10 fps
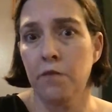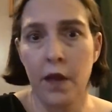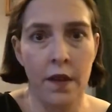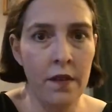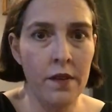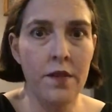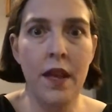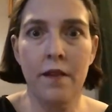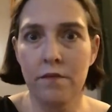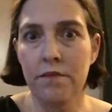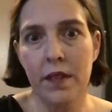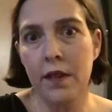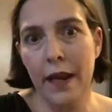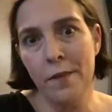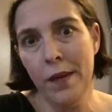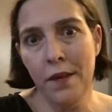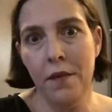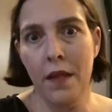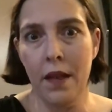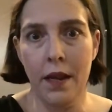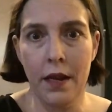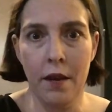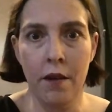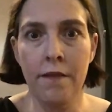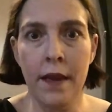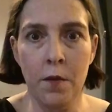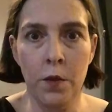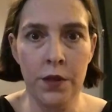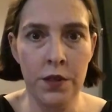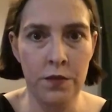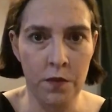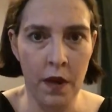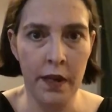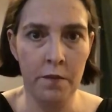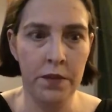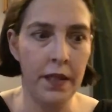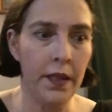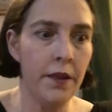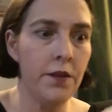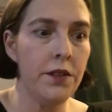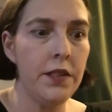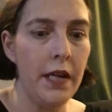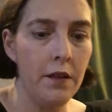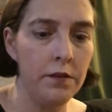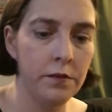Others, they are like me, they like an airy vape, which I completely understand.